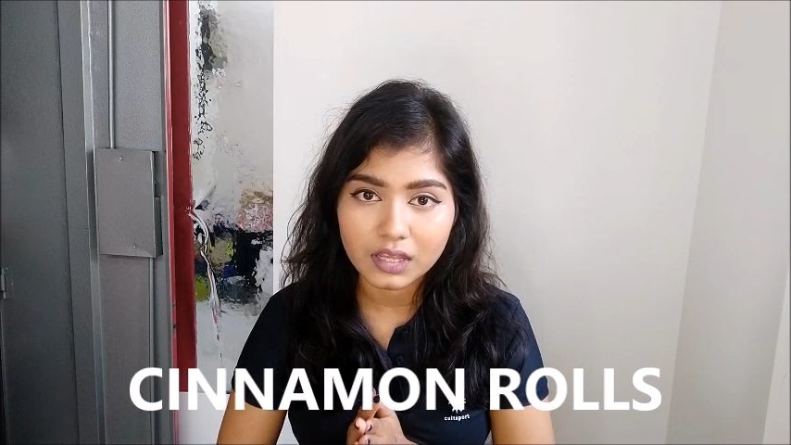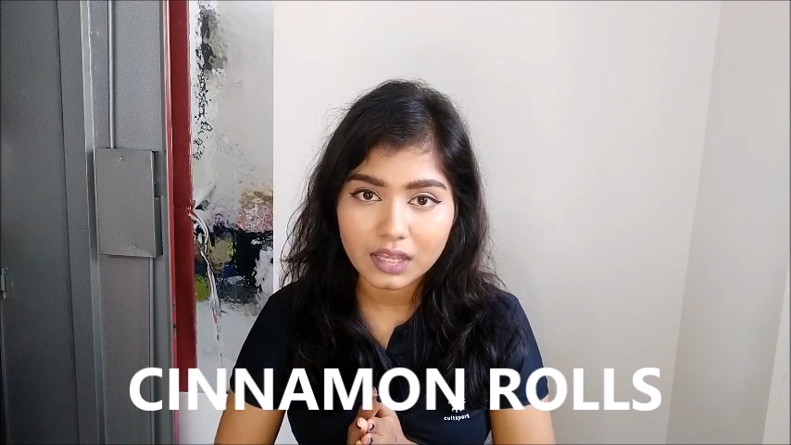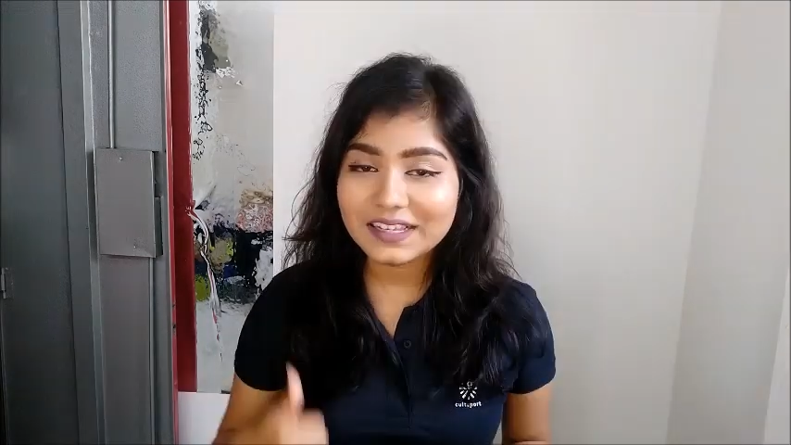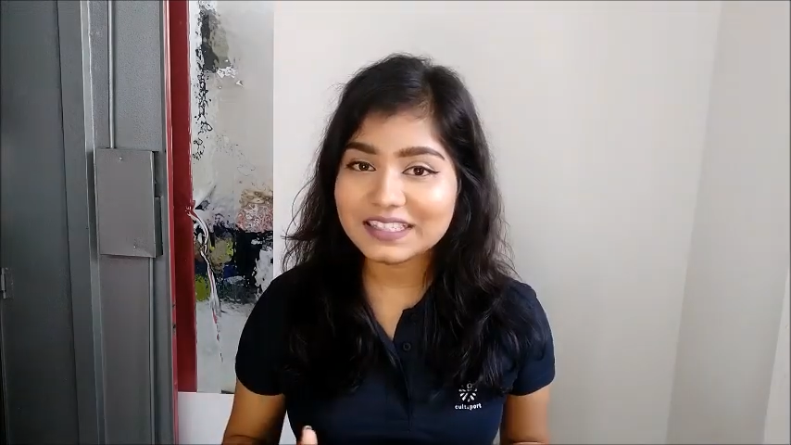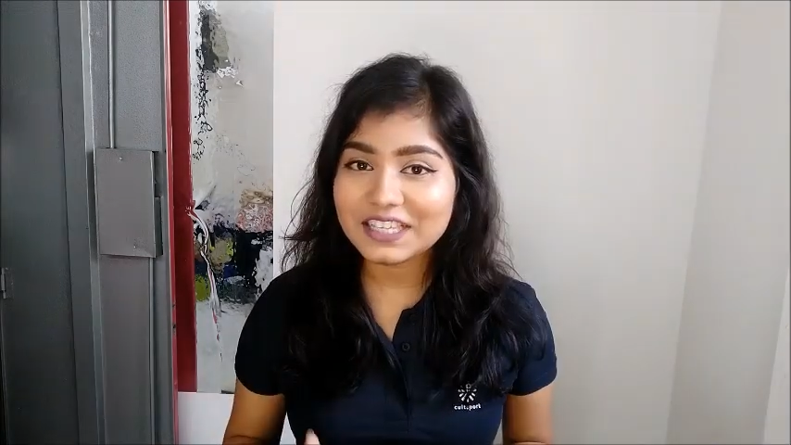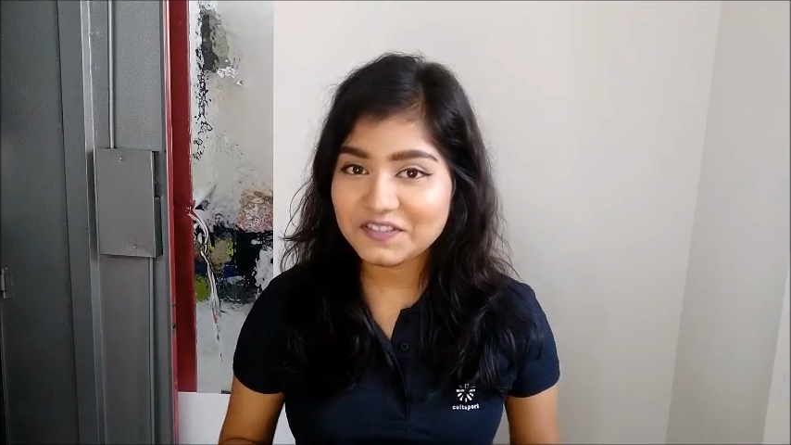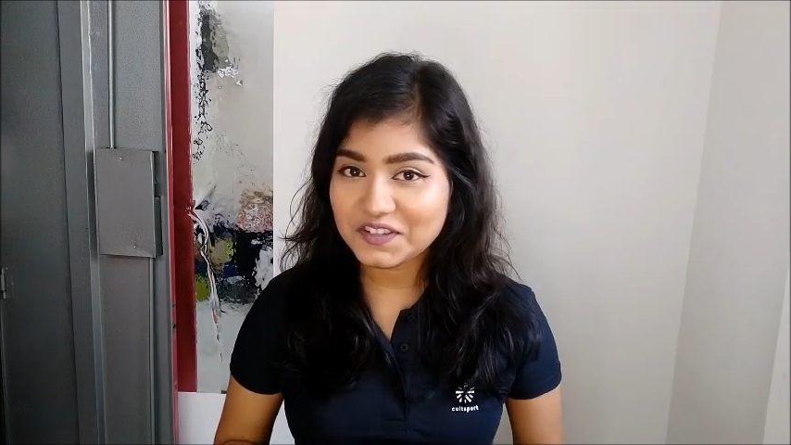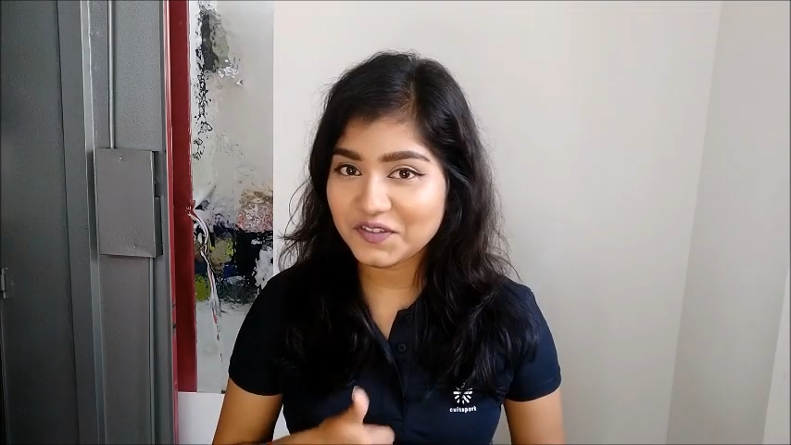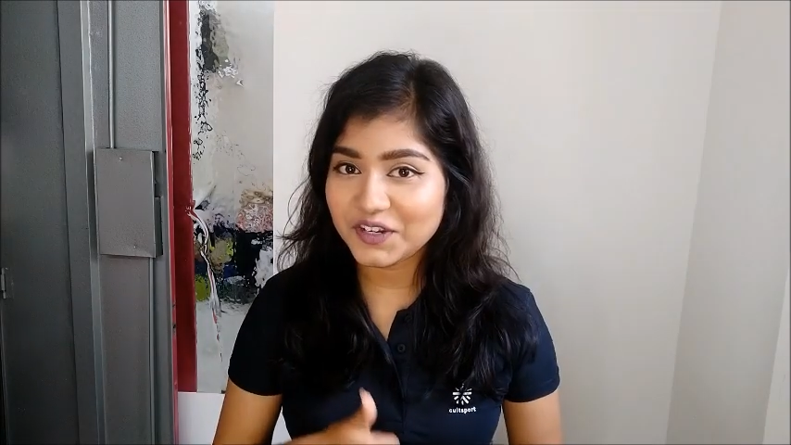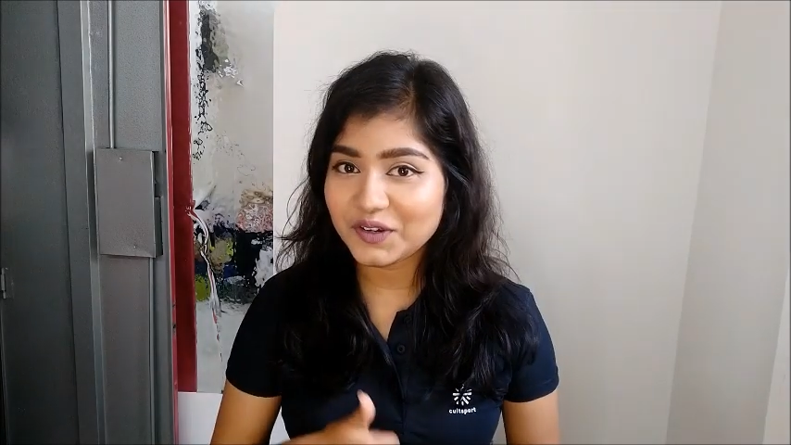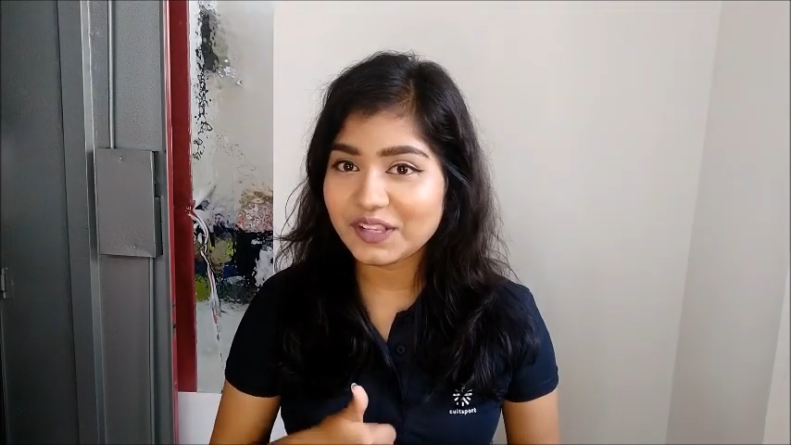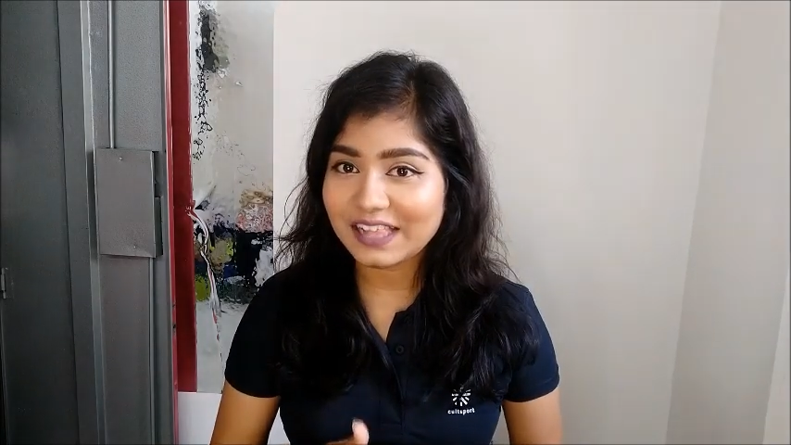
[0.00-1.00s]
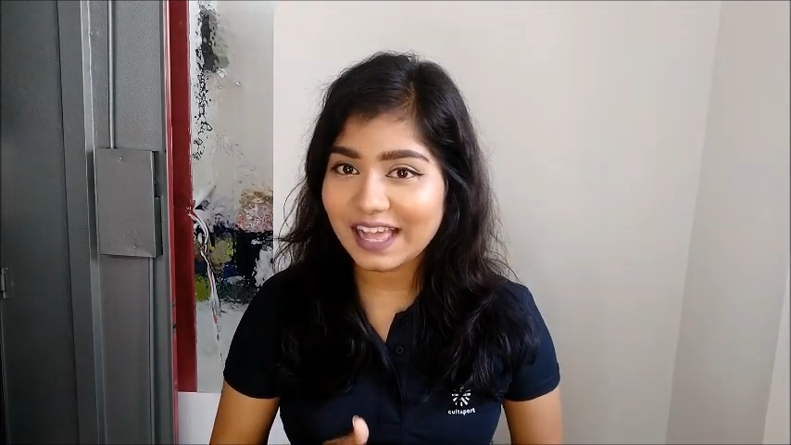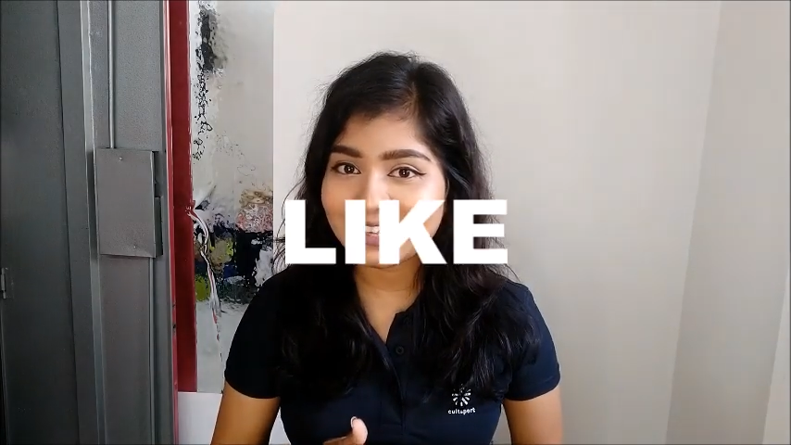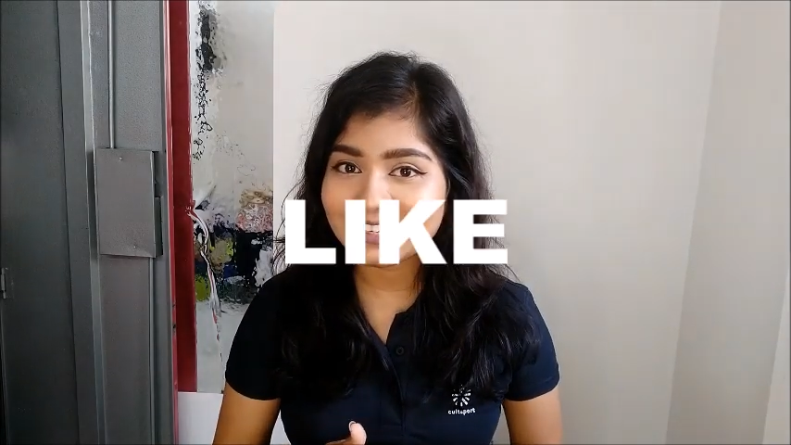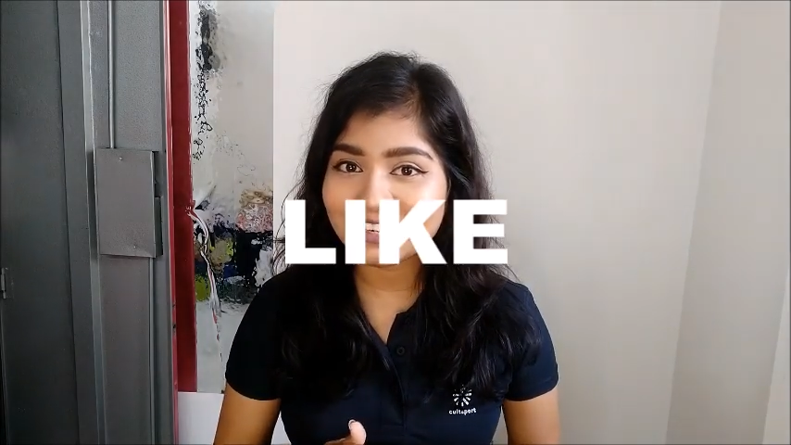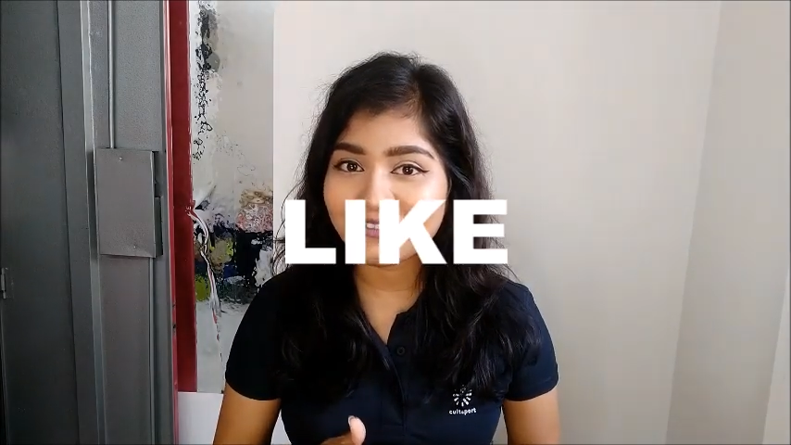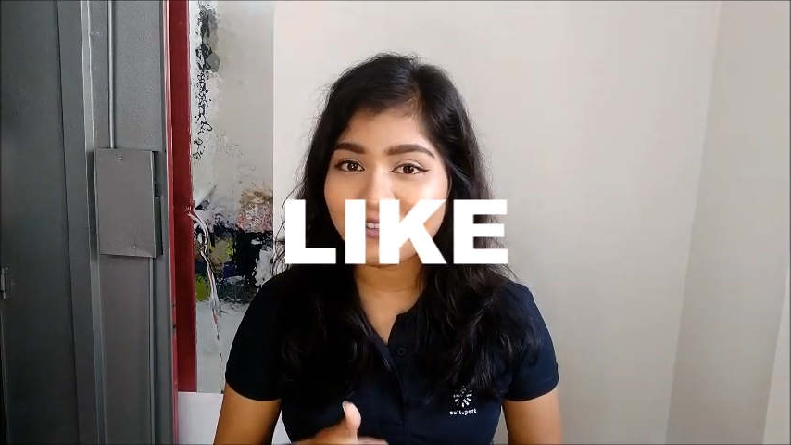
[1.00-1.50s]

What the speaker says: Please give this video a like